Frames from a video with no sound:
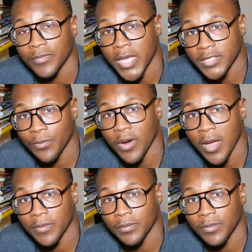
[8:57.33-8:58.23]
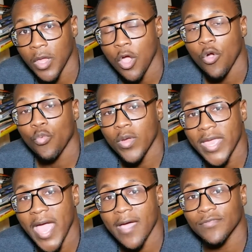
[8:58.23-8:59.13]
That's a problem.
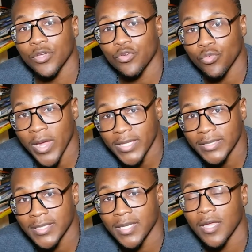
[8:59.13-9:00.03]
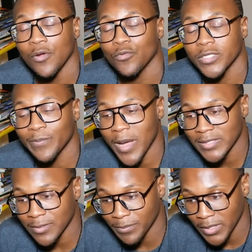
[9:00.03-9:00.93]
We have the great
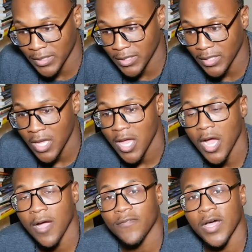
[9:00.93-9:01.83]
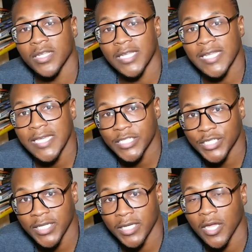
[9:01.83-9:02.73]
responsibility of
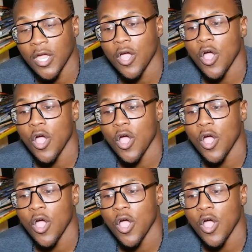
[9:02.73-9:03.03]
unleashing